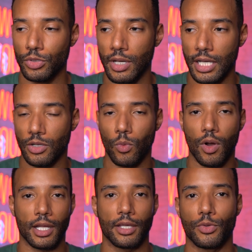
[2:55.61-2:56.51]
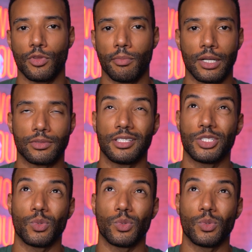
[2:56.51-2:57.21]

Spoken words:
you guys are walking through the mountains,